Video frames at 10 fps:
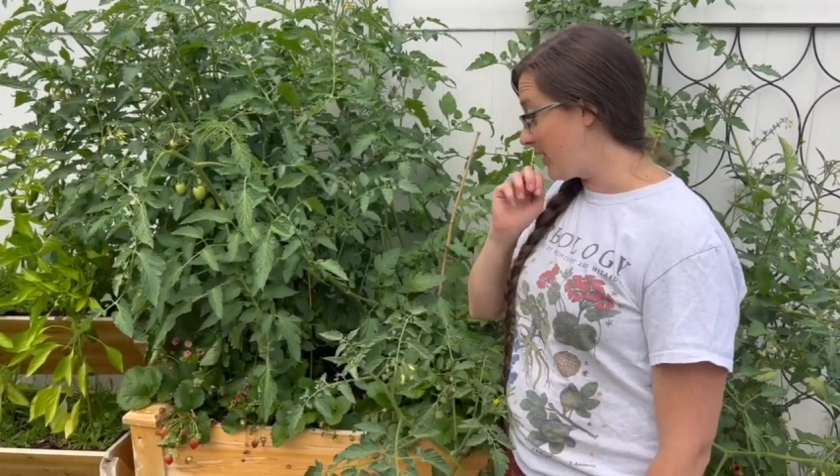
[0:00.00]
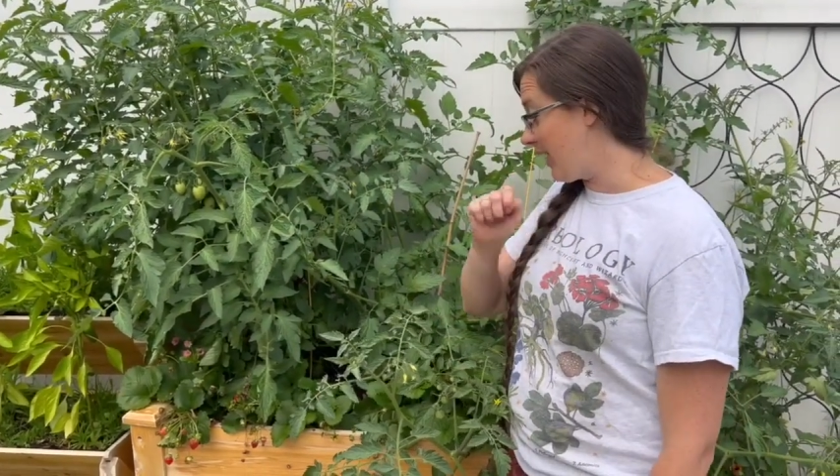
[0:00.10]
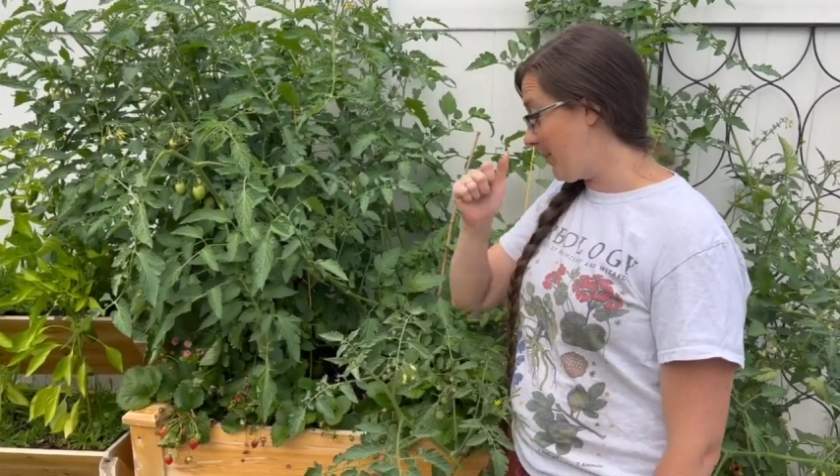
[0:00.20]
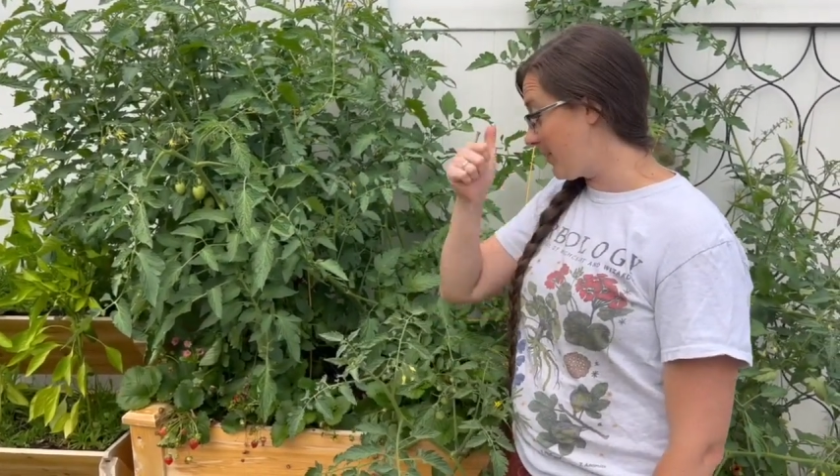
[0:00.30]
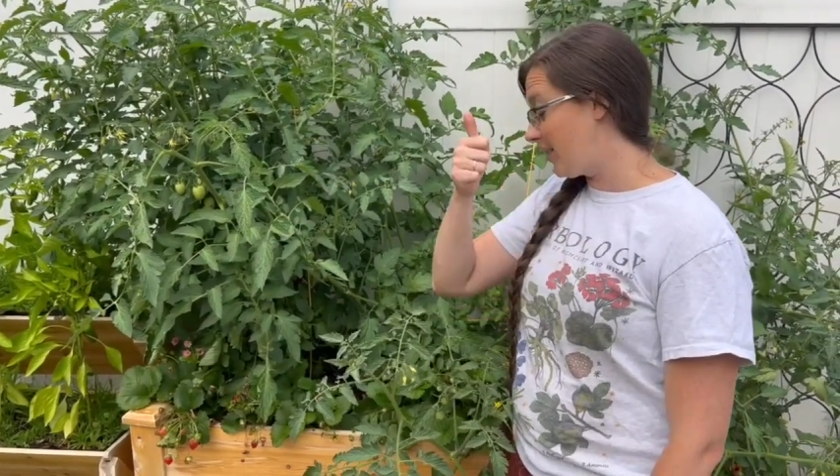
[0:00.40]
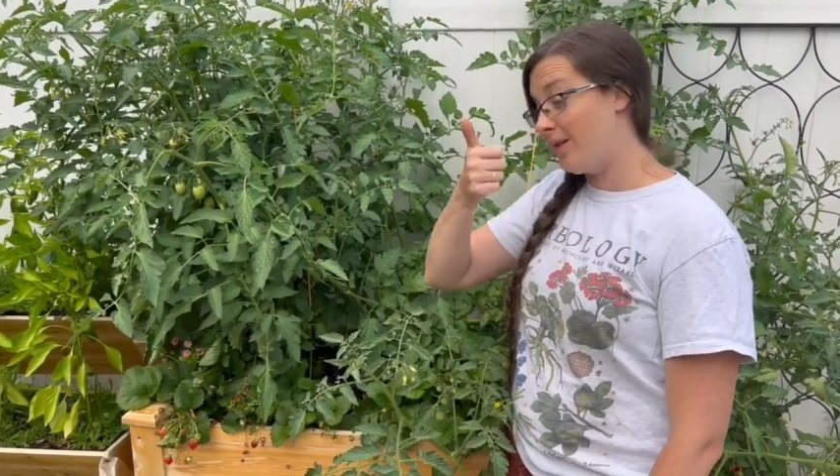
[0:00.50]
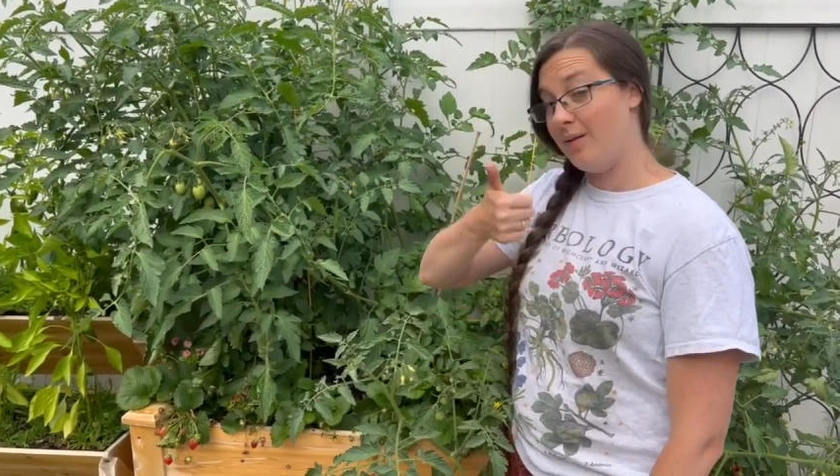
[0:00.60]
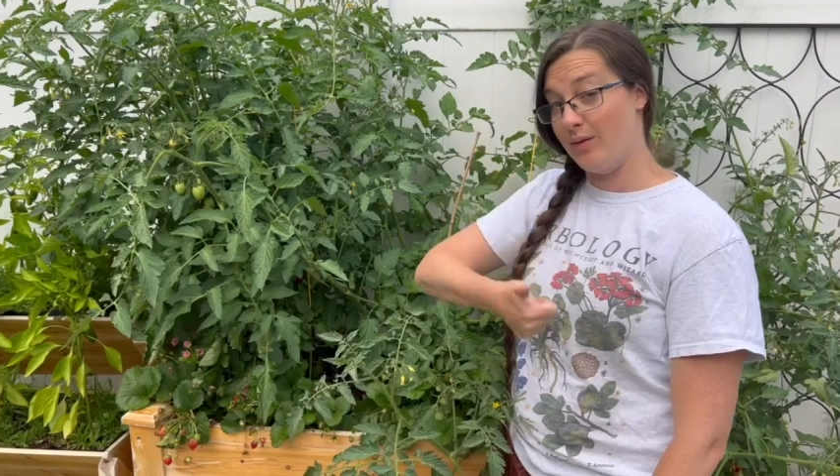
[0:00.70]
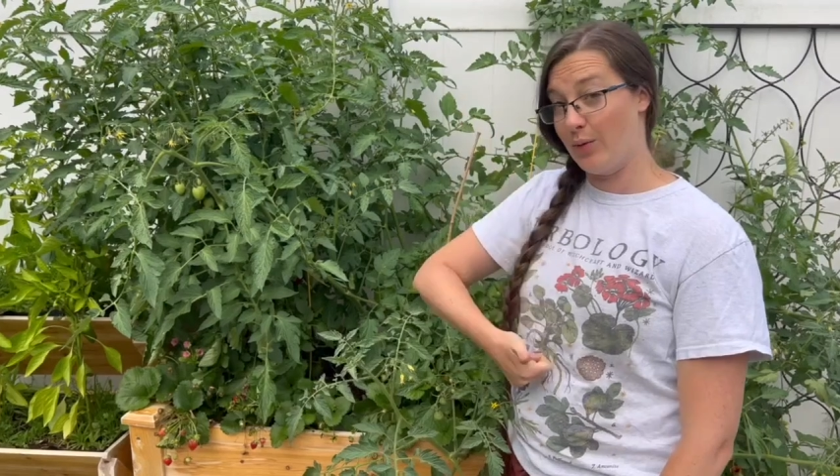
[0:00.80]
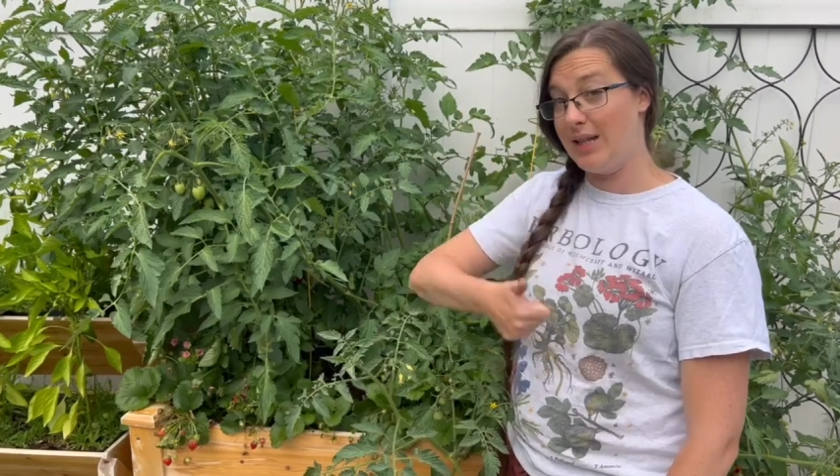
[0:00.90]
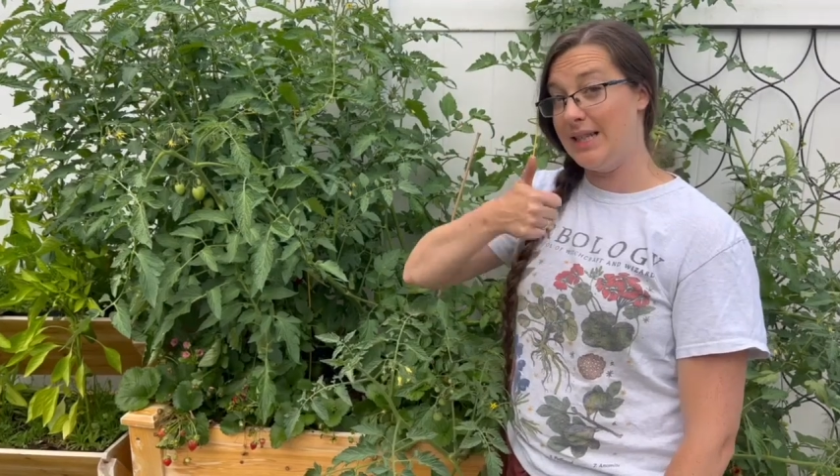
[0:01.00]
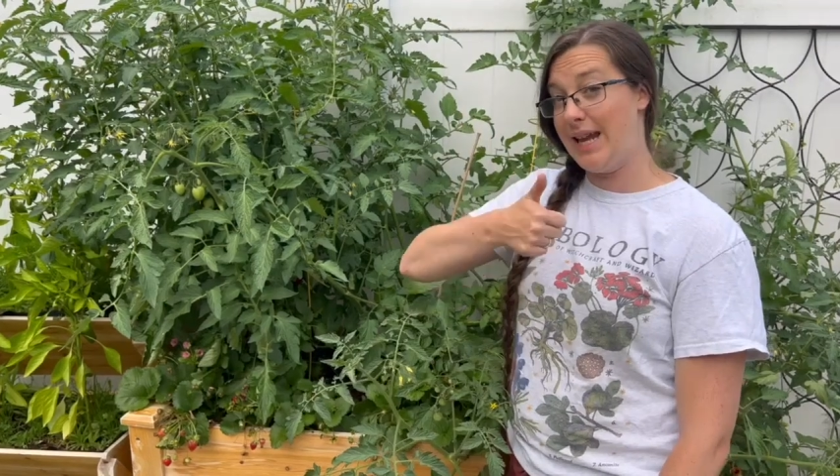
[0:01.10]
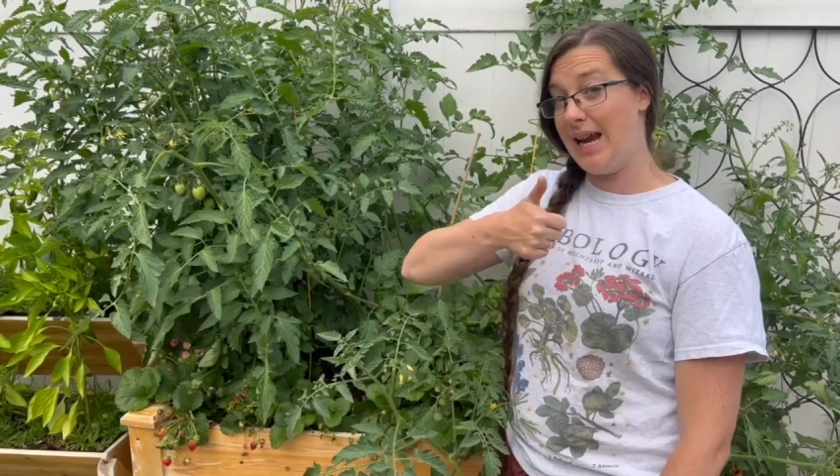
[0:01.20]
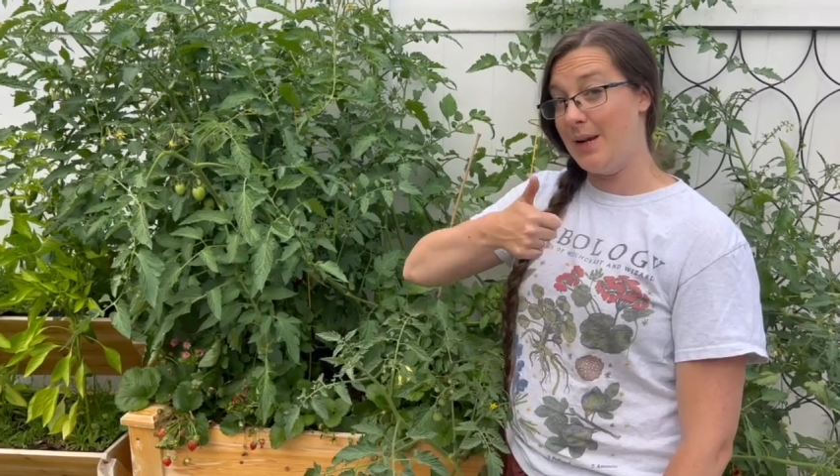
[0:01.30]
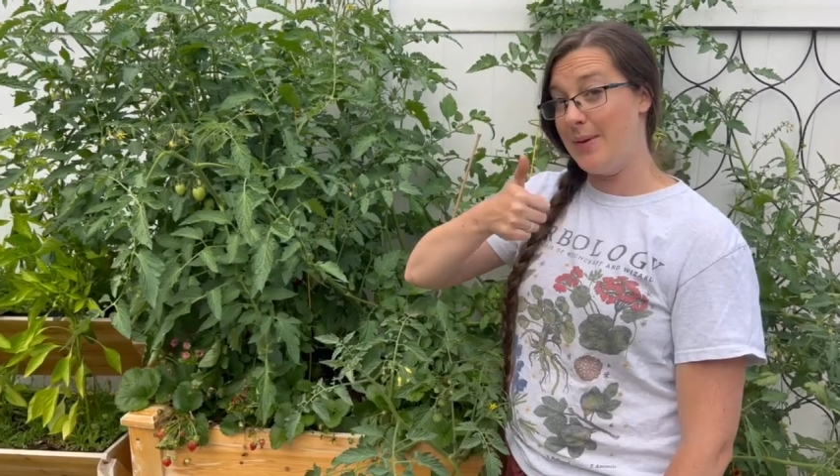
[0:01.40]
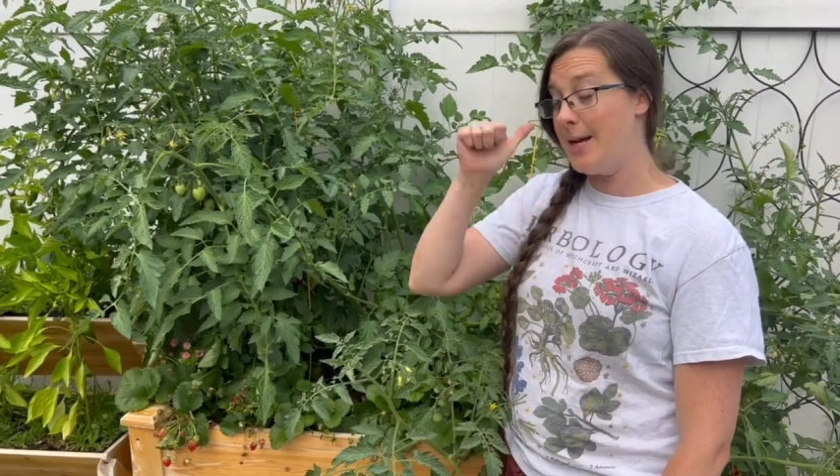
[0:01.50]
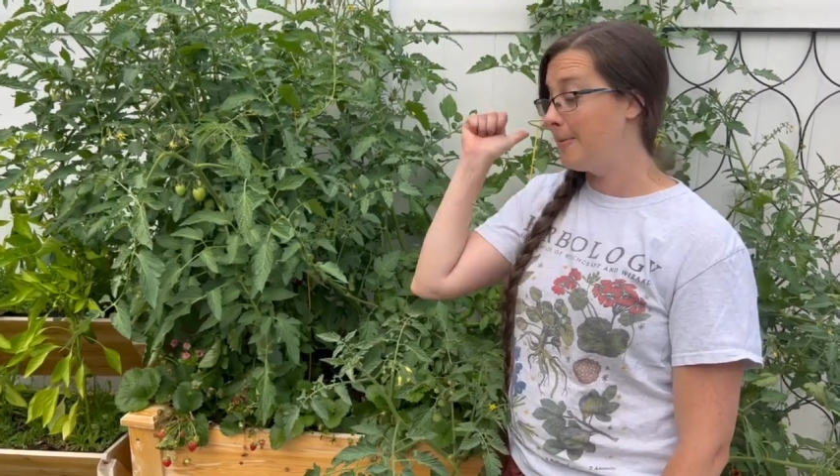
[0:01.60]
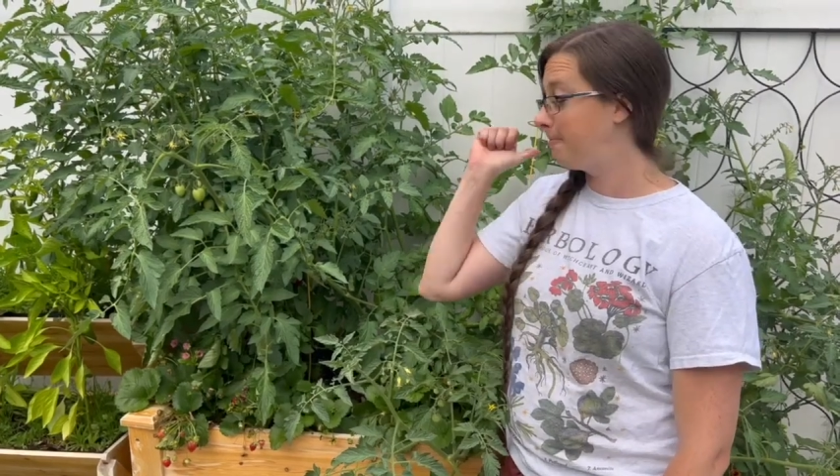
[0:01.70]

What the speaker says: steps. Raise the canopy,